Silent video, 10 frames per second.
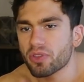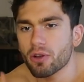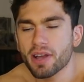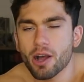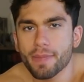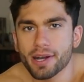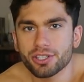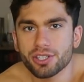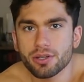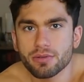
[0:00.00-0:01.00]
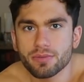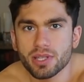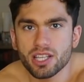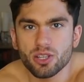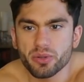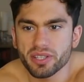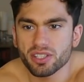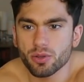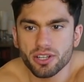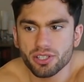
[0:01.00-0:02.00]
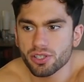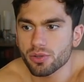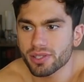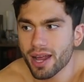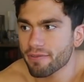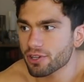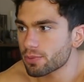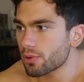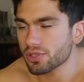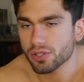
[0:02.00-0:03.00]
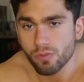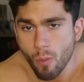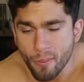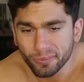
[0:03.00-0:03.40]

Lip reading: of how much he uses, so I just use an average portion.